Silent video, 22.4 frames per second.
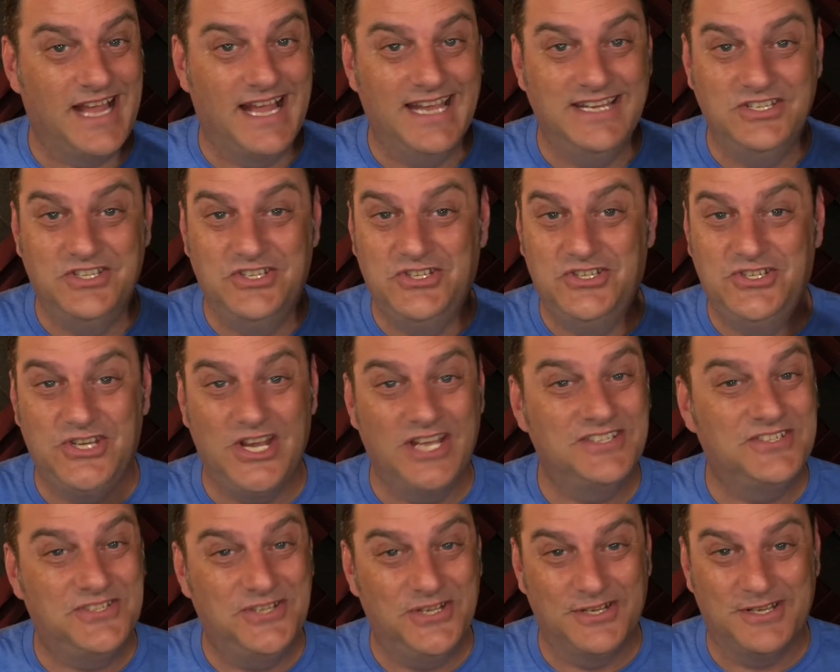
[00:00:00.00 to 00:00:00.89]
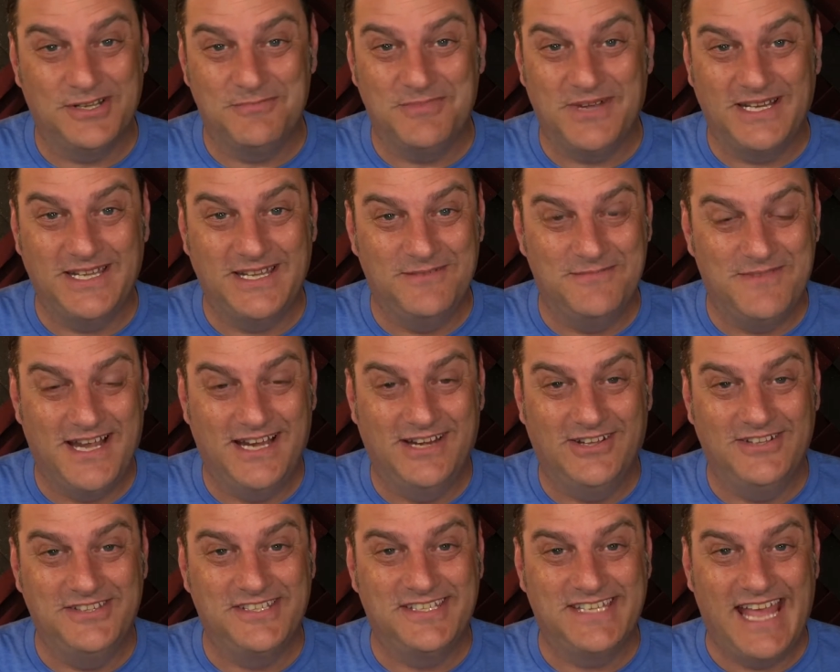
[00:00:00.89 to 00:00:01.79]
I just took a buddy of mine
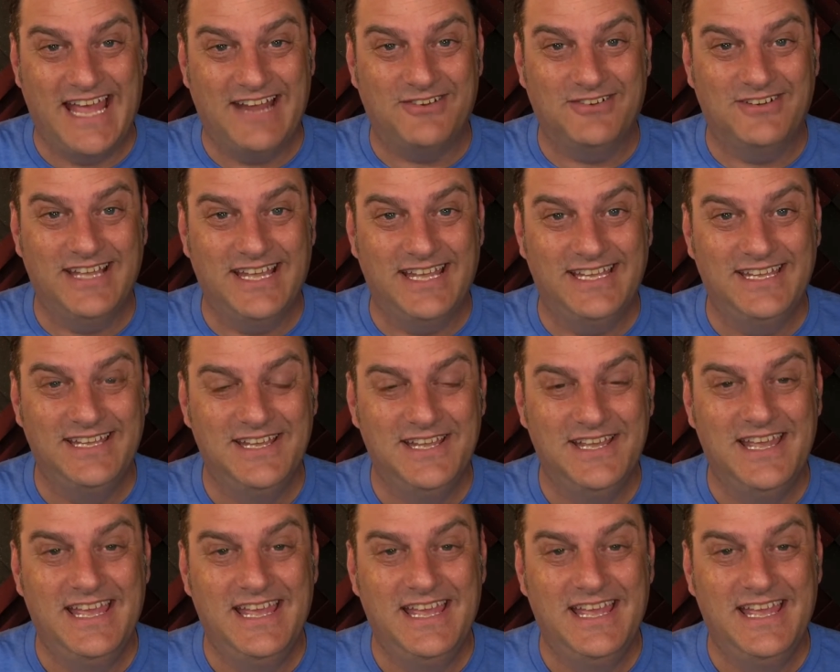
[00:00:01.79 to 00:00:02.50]
on Saturday,